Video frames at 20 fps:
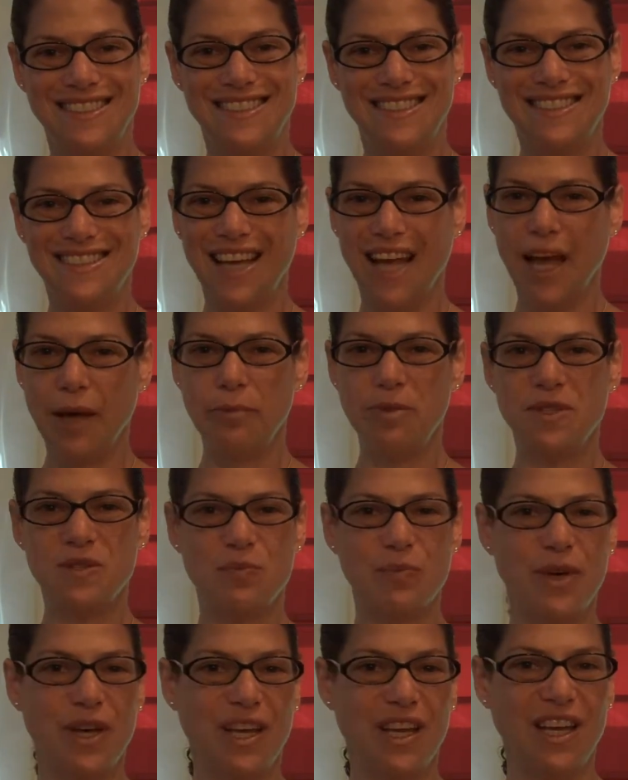time is
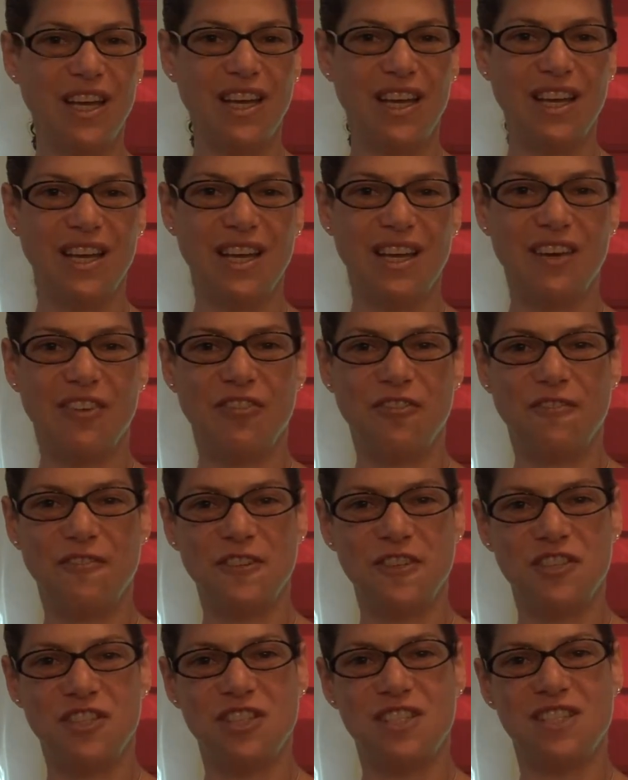money,
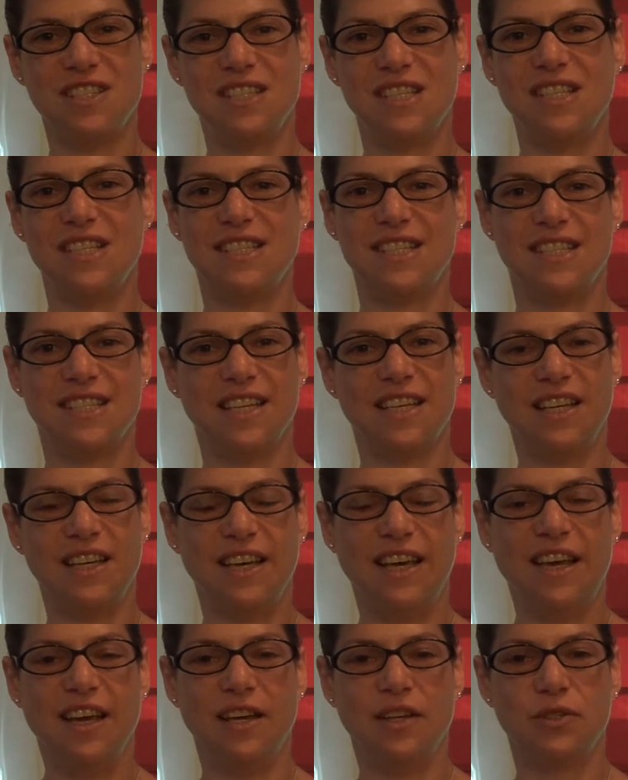efficiency is
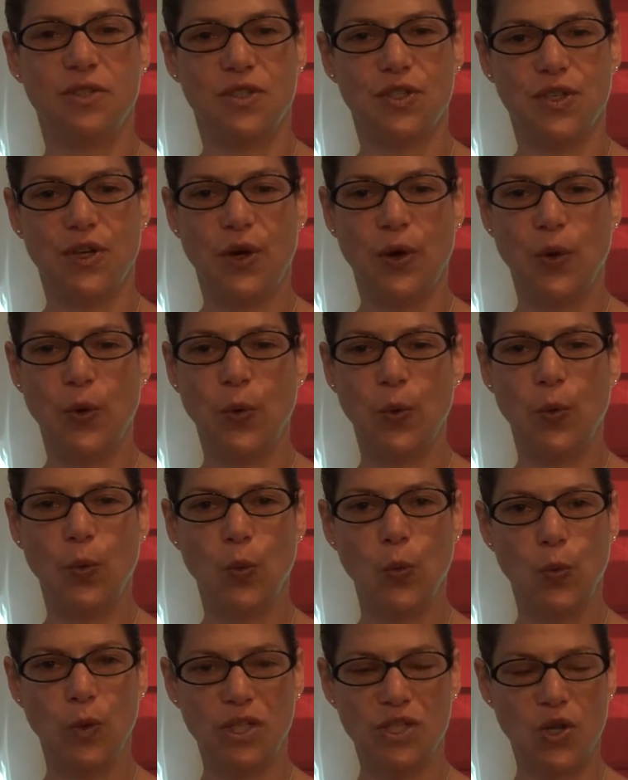key. So
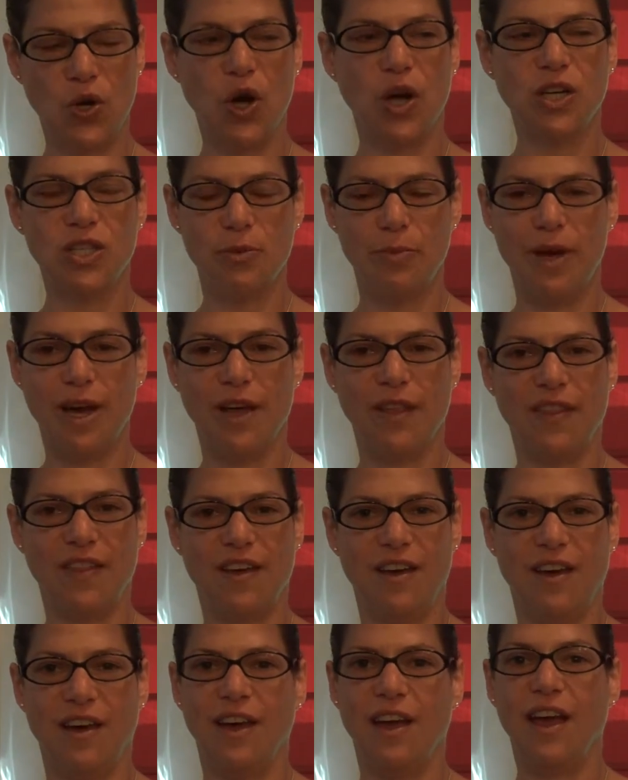we talked about
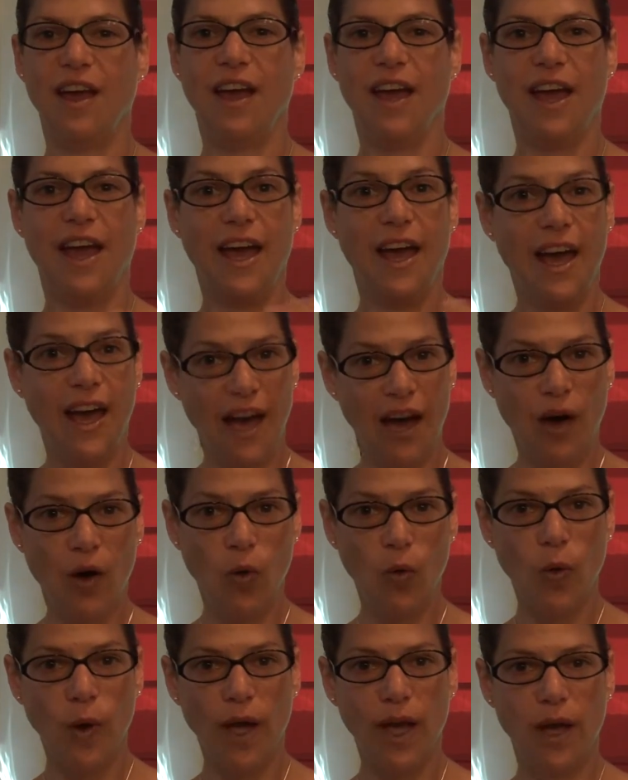the
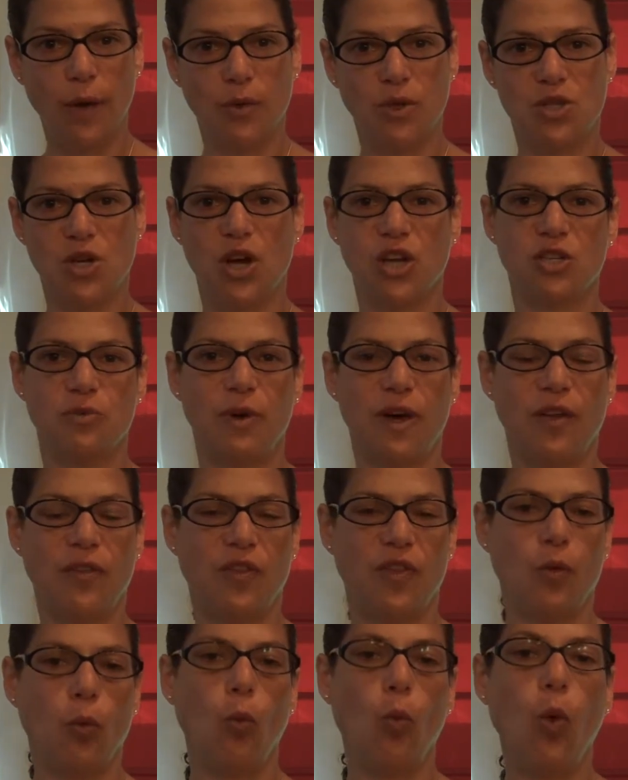how and we talked about
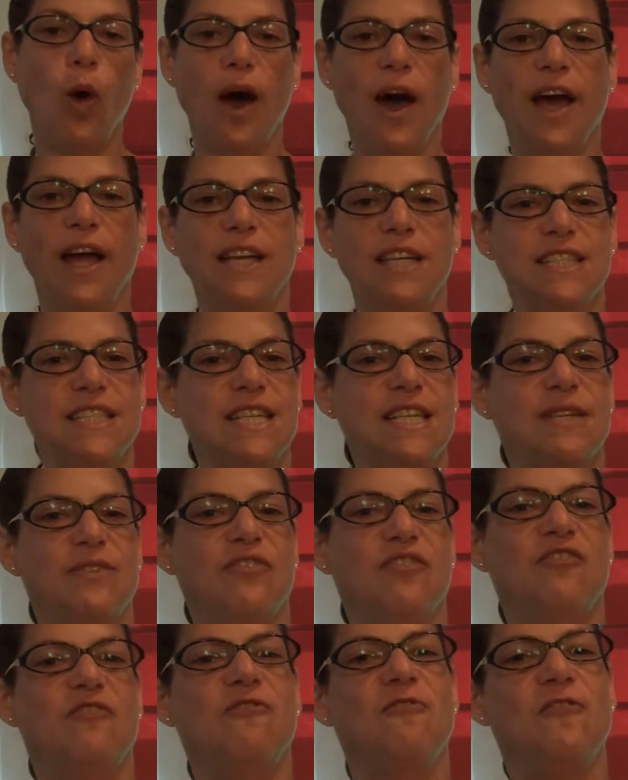the what
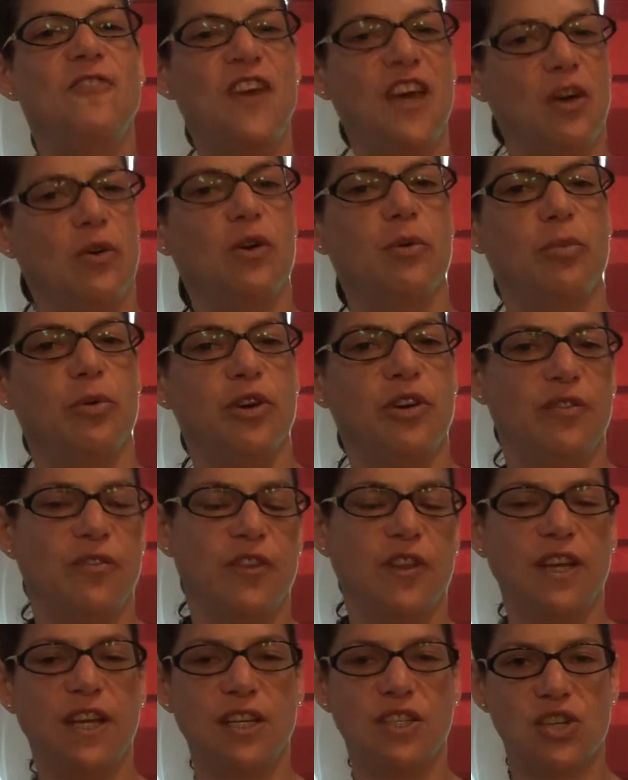very
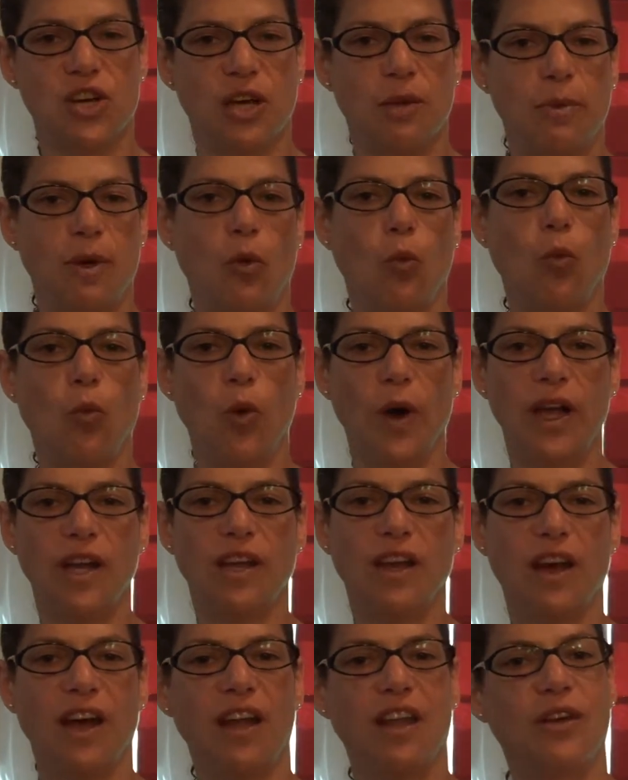briefly, and talking about what
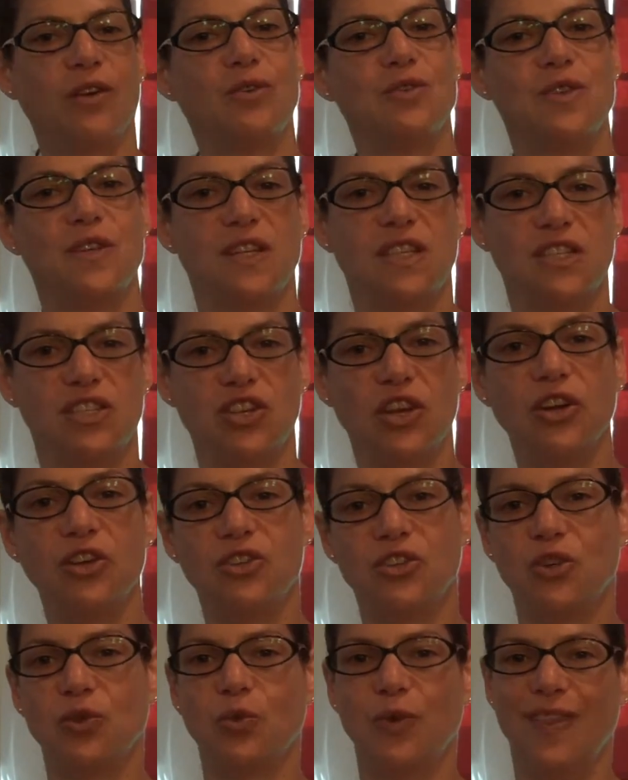kind of goes in
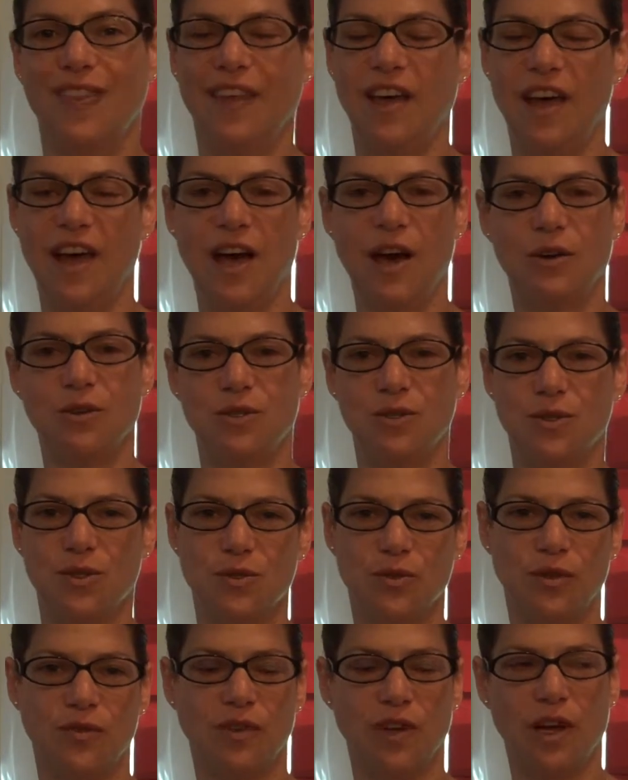conjunction with the how. So it's
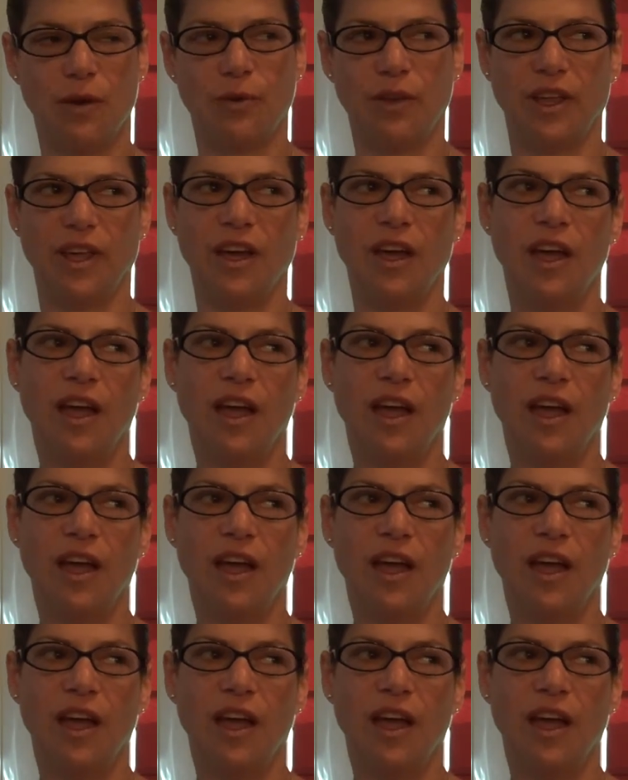sort of not really